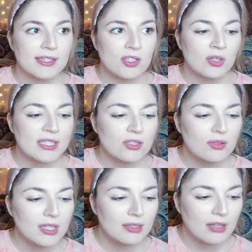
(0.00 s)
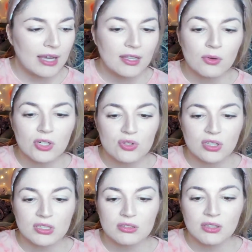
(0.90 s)
So let's do the. I think we're gonna do
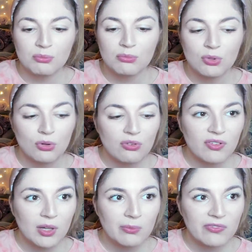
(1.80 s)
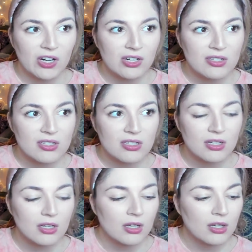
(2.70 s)
the the mood film first.
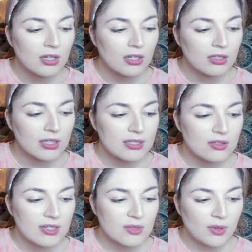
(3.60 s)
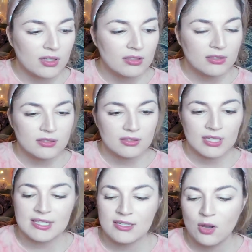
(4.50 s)
Let's do this one
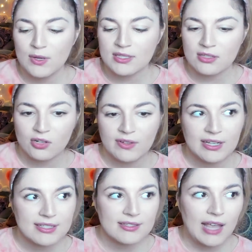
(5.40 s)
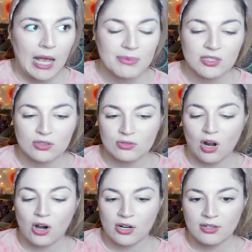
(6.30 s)
because he's always serving us absolute
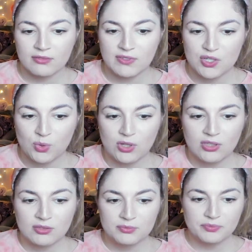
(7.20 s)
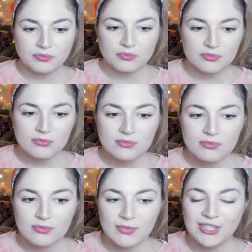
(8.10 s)
art visual,
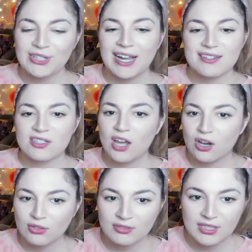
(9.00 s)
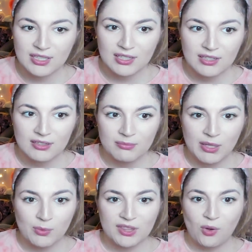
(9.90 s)
and you guys know
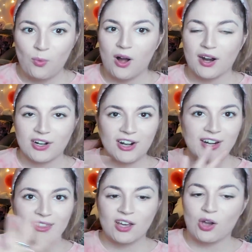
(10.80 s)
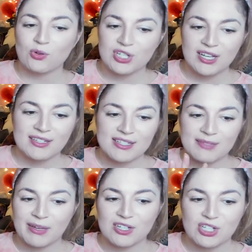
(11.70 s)
me with the water and the ocean. This is
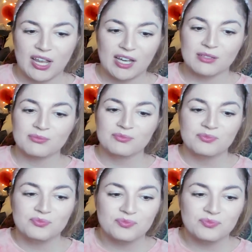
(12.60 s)
my jam.